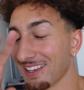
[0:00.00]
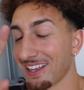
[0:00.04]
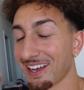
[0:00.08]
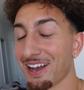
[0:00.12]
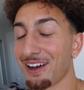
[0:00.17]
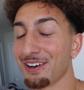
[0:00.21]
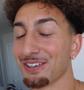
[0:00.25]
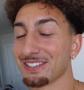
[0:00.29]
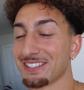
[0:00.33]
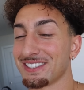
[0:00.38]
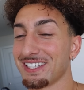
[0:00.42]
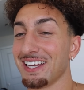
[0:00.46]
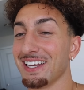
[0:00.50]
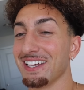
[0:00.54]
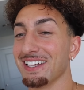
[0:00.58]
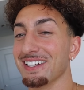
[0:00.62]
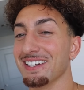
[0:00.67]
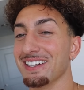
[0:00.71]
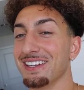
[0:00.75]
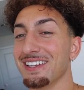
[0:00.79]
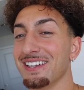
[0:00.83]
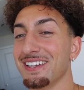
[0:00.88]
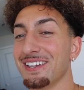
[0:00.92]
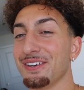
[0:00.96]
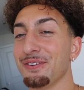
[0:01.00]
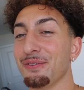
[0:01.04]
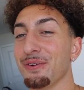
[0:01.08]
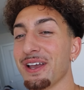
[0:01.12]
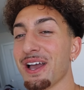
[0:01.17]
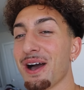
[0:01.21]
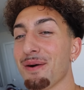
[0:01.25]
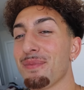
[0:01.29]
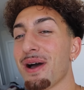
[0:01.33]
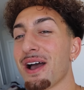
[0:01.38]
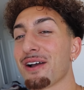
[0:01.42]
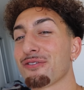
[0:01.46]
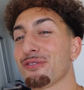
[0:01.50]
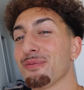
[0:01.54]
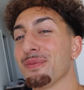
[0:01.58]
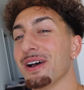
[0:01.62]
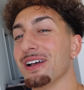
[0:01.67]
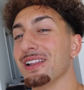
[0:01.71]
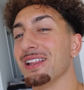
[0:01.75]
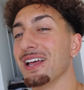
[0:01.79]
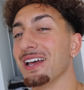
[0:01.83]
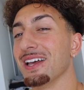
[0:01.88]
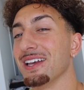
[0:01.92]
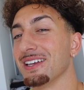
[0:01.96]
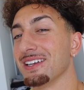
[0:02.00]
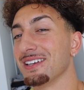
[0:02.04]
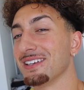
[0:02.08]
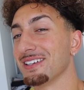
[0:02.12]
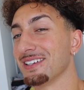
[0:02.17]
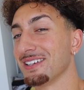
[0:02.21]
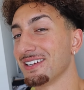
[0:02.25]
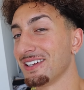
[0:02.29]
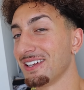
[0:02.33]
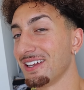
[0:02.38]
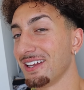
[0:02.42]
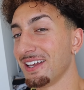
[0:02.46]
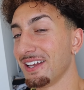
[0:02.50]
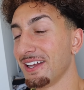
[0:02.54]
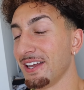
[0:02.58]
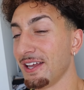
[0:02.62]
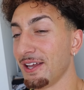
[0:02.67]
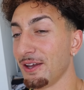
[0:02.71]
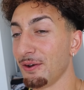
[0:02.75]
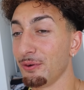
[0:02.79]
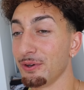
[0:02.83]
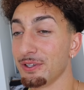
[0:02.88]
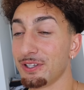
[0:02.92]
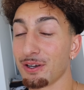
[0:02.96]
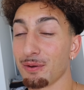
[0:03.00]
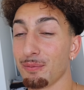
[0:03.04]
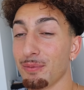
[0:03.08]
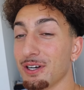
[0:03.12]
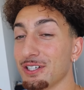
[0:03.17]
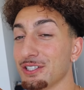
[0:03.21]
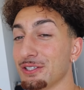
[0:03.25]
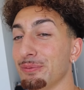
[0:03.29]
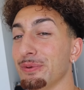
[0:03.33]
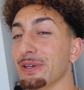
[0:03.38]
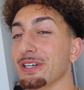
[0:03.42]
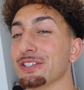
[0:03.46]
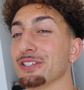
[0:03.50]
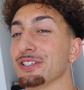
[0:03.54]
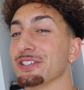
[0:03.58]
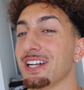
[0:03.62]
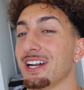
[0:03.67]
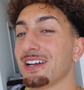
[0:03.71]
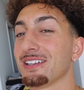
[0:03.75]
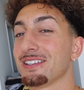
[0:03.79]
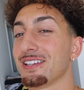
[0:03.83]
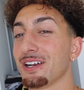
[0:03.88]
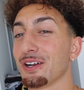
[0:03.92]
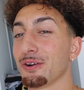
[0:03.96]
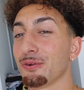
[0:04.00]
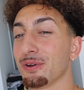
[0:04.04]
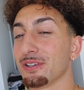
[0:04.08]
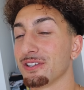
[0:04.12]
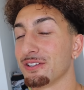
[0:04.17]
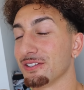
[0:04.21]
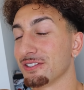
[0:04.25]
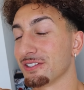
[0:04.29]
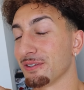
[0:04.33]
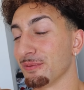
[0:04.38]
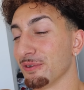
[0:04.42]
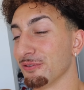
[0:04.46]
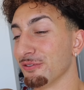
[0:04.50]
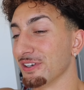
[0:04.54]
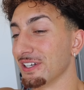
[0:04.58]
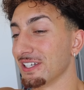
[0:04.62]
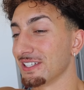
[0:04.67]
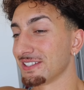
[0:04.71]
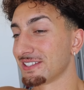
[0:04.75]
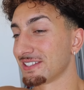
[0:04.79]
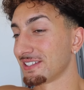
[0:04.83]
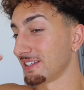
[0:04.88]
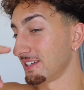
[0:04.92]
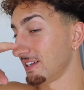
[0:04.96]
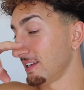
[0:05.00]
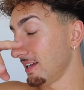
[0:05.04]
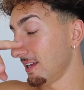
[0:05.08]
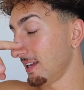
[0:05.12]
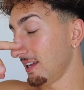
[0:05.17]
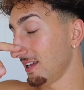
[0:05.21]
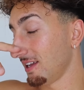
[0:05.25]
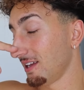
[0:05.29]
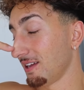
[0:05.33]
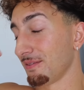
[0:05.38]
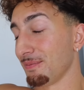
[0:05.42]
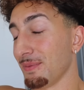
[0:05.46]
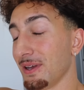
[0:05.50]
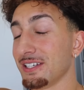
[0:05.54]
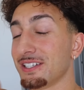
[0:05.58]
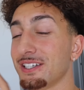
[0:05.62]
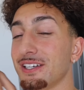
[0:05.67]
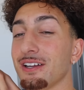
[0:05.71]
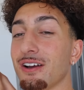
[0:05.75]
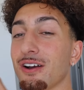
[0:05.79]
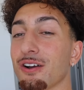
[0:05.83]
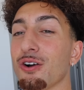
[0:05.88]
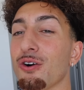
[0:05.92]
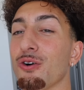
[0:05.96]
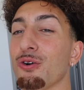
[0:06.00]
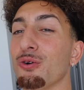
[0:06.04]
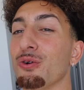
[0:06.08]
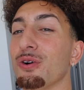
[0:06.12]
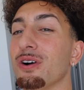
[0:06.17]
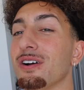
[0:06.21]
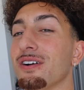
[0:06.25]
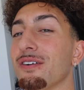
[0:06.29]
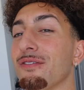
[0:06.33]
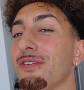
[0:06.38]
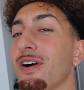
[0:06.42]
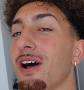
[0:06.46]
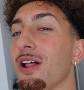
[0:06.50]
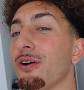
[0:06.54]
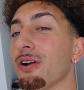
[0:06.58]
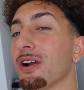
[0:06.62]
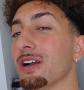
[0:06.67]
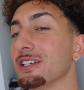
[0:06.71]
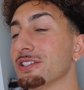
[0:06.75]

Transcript: Like I was saying, we got back from LA. We took a bunch of pictures out there, we went to some events. Make sure y'all go follow our